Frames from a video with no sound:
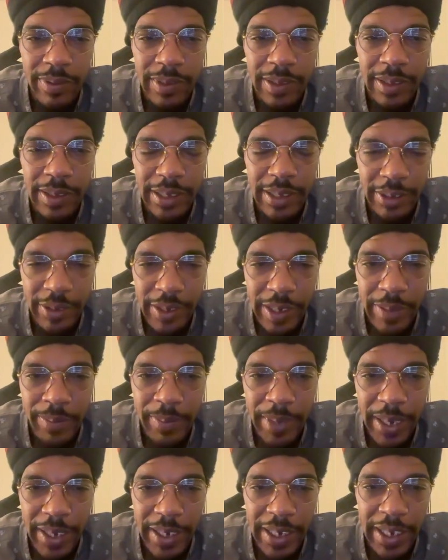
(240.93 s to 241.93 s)
Ethereum
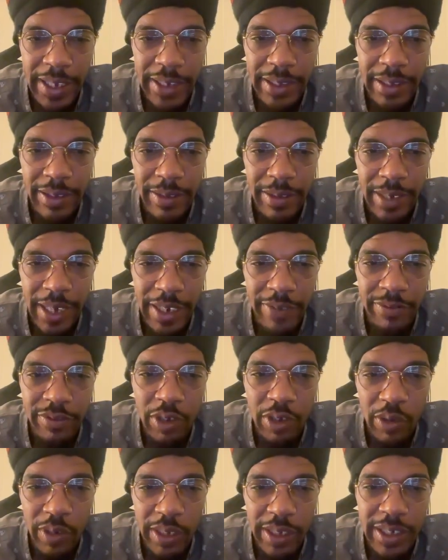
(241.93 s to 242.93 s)
mainnet, the native
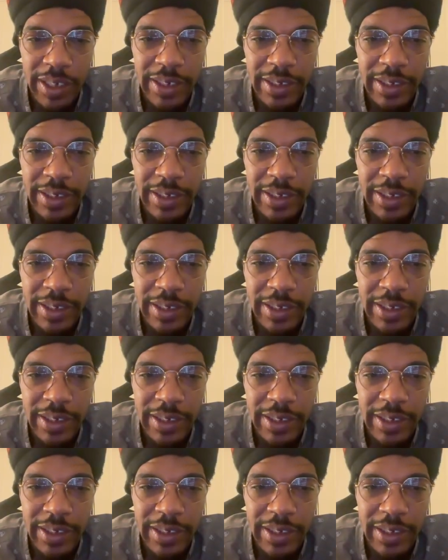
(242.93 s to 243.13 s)
token is